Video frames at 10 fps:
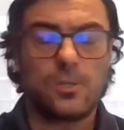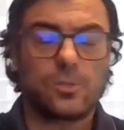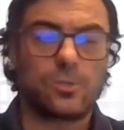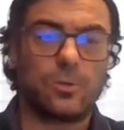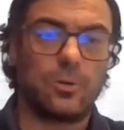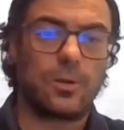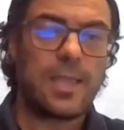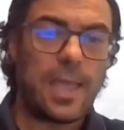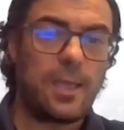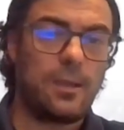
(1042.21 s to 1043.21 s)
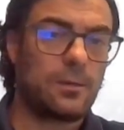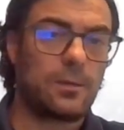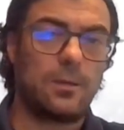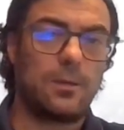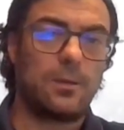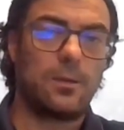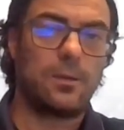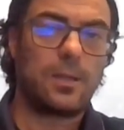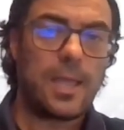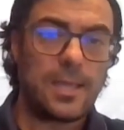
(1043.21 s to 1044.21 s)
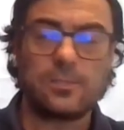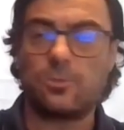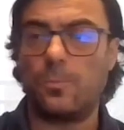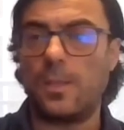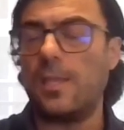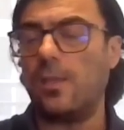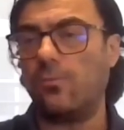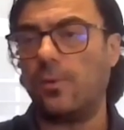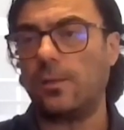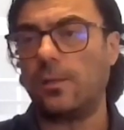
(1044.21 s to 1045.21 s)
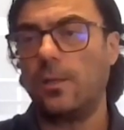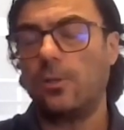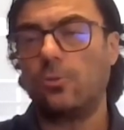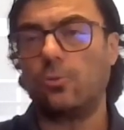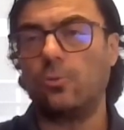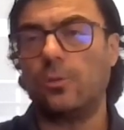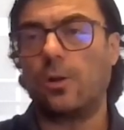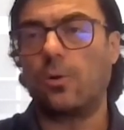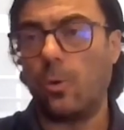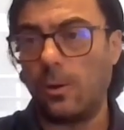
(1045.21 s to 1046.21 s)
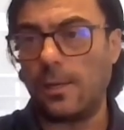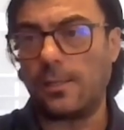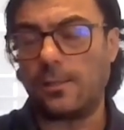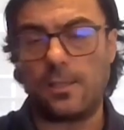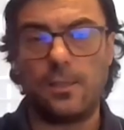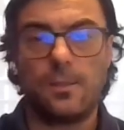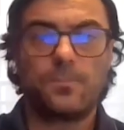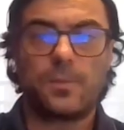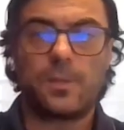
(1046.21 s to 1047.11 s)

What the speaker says: So care has to be given to the quality